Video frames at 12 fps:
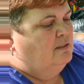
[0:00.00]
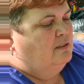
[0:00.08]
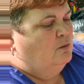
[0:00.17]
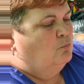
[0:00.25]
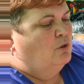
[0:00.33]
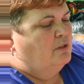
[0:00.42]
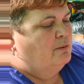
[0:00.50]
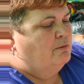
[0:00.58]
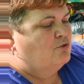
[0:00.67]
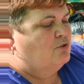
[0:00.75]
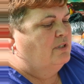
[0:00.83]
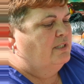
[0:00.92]
And what they were
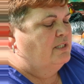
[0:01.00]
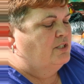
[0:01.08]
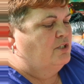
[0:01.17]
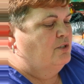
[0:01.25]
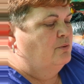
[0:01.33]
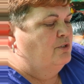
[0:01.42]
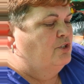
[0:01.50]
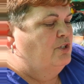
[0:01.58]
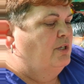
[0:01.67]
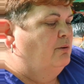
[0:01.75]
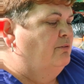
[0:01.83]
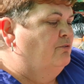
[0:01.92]
trying to do is, you
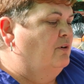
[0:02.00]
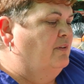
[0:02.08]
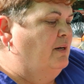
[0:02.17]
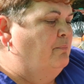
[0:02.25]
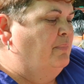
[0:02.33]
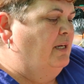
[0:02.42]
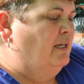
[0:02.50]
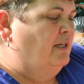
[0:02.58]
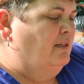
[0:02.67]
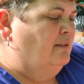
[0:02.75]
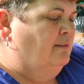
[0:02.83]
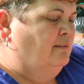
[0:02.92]
know, I've got that big
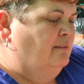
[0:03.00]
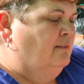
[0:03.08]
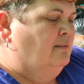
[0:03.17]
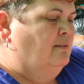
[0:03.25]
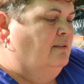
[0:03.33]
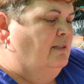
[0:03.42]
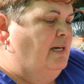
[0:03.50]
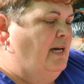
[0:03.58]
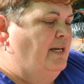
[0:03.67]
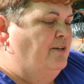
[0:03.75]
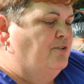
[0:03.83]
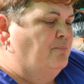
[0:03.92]

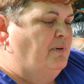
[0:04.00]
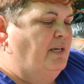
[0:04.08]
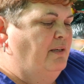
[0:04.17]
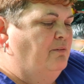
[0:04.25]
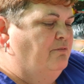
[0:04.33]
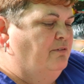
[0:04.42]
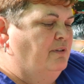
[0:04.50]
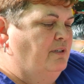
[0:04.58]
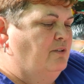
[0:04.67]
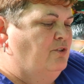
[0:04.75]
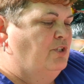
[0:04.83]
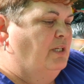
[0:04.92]
cage bit in for the
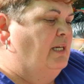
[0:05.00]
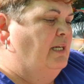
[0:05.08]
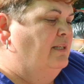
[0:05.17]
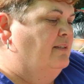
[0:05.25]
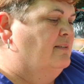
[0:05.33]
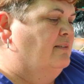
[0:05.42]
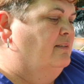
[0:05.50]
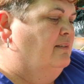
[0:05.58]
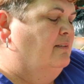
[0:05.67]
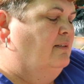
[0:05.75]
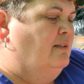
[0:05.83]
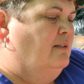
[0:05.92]
chickens.
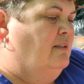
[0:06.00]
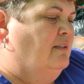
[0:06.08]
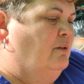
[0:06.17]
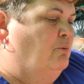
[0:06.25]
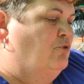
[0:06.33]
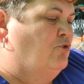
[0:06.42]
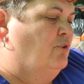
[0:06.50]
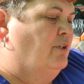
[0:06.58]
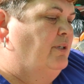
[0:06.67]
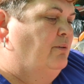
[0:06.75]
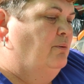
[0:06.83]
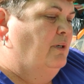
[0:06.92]
They were
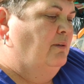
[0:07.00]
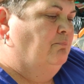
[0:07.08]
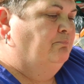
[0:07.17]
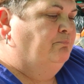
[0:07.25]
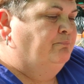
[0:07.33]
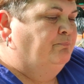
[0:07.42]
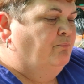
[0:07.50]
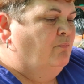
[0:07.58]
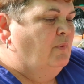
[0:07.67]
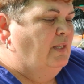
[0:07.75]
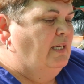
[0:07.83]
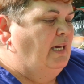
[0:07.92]
trying to
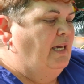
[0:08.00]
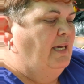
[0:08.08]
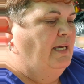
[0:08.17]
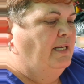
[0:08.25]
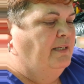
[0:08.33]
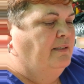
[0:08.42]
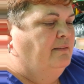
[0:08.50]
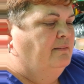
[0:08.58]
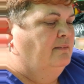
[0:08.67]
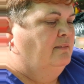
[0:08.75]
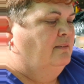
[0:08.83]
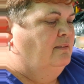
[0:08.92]
get in
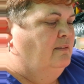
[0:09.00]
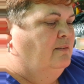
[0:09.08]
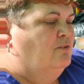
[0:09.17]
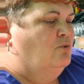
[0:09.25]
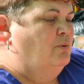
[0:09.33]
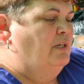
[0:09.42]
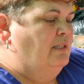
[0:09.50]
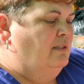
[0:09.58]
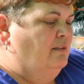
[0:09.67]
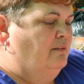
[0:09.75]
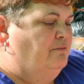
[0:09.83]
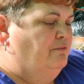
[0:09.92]
to eat
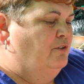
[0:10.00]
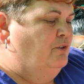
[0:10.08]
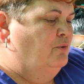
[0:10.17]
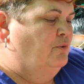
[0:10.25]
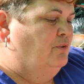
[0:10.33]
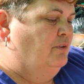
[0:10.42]
the food.